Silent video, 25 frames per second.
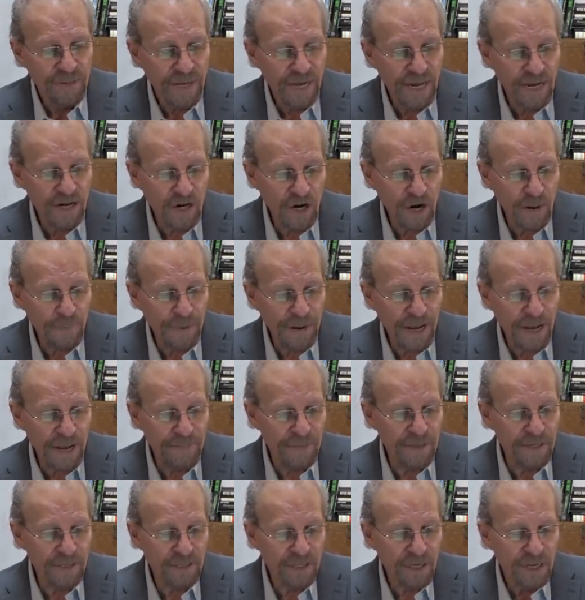and our
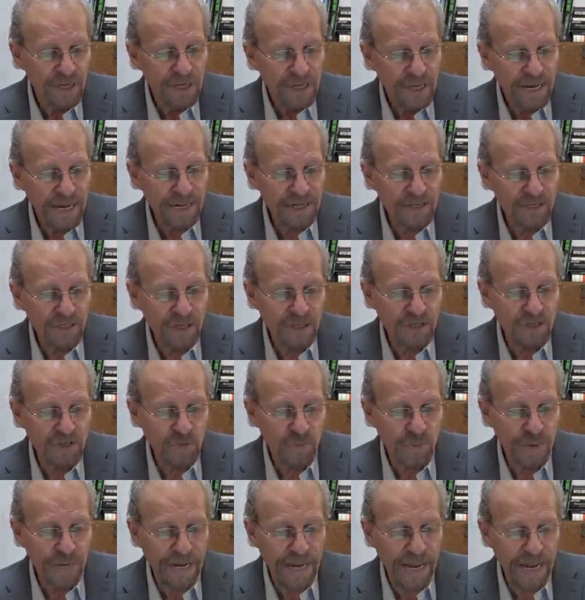payments had such a
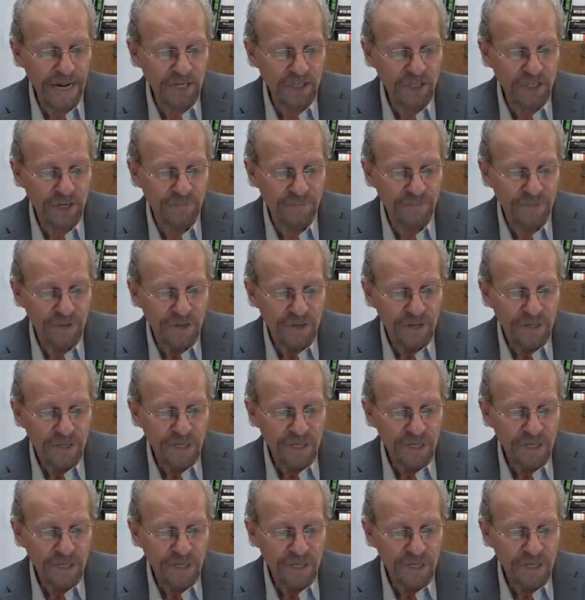reaction.